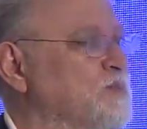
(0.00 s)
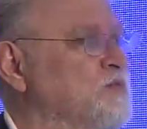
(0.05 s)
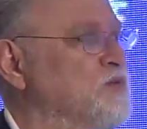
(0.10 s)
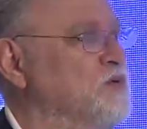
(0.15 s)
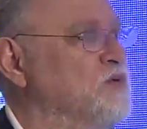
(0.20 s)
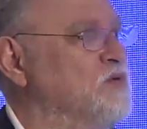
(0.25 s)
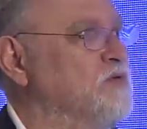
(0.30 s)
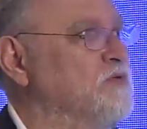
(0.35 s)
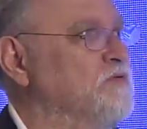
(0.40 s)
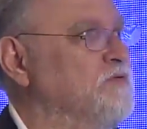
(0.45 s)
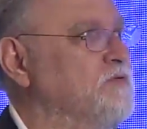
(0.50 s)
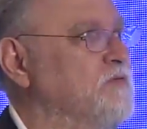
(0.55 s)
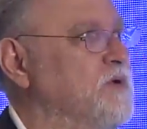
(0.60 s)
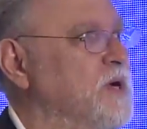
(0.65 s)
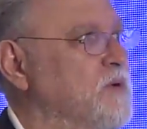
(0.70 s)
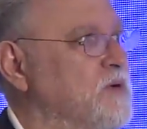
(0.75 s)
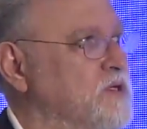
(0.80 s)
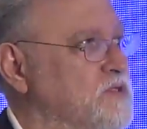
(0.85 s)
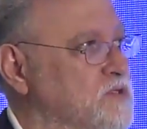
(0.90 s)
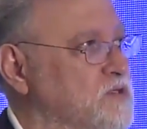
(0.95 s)
improve
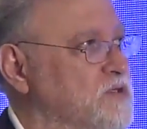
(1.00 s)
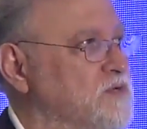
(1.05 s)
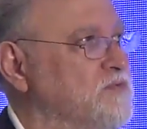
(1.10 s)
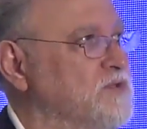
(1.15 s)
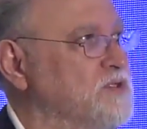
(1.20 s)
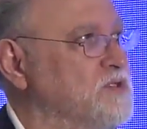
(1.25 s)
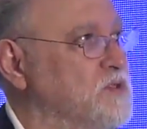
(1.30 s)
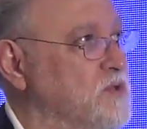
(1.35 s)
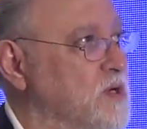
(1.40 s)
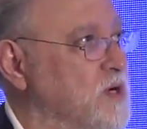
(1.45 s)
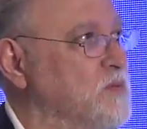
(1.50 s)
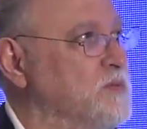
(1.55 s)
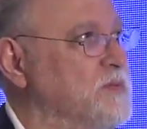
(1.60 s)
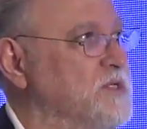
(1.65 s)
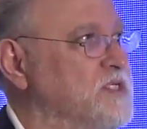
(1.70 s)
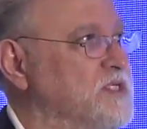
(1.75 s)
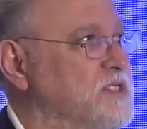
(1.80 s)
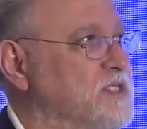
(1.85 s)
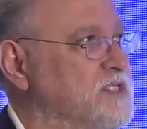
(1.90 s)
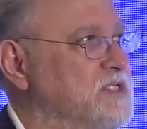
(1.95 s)
our service to our
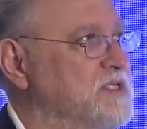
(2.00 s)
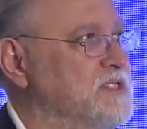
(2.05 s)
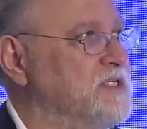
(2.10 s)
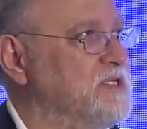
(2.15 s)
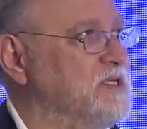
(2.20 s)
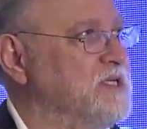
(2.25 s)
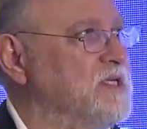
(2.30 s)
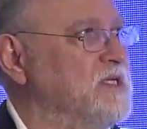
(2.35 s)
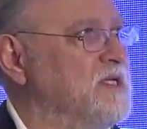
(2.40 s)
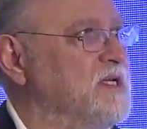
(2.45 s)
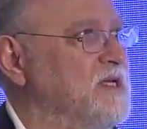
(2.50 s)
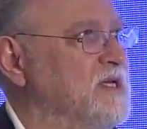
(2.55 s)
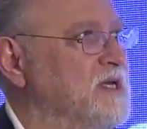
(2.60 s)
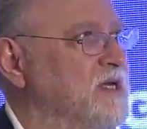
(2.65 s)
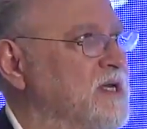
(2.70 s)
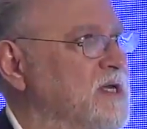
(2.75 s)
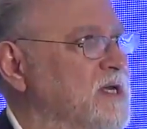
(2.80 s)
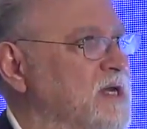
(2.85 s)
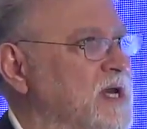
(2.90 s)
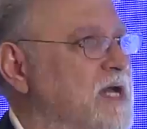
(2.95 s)
patients
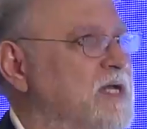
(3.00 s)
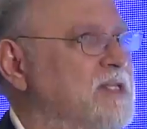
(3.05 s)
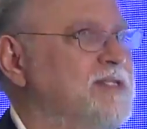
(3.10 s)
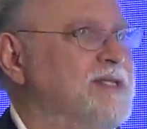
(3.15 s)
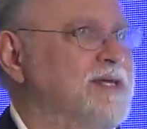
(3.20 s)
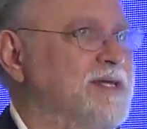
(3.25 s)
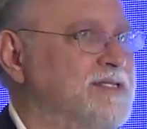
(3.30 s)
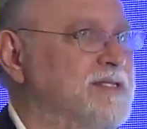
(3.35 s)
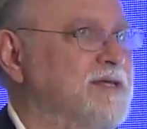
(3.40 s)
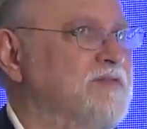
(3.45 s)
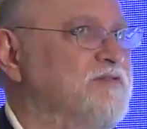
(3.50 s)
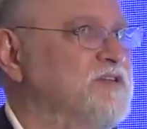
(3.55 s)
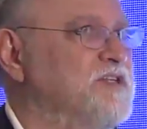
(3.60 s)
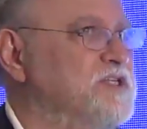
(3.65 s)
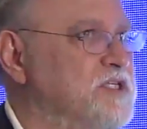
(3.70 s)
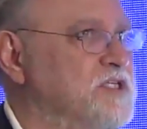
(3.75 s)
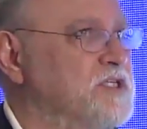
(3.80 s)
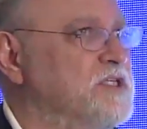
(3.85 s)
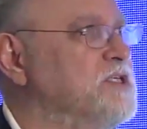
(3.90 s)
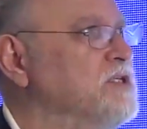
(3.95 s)
and as a
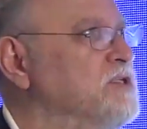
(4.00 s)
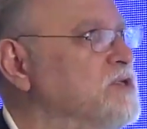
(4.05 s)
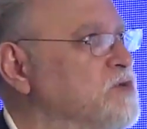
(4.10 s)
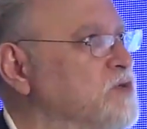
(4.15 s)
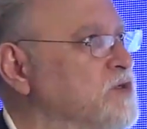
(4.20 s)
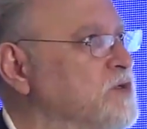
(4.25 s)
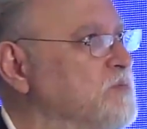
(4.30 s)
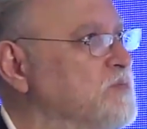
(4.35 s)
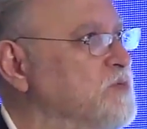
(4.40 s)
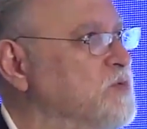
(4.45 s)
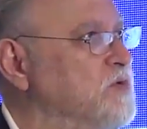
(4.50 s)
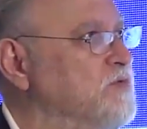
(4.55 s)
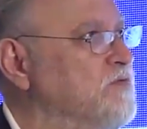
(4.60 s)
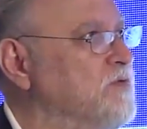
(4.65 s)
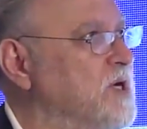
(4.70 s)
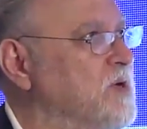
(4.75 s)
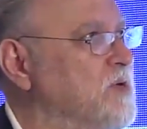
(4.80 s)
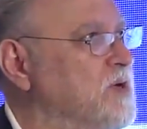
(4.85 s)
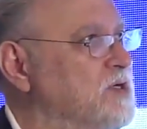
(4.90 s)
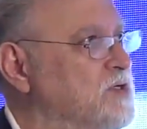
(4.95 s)
physician to improve
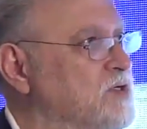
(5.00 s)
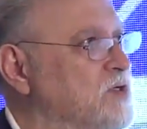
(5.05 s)
our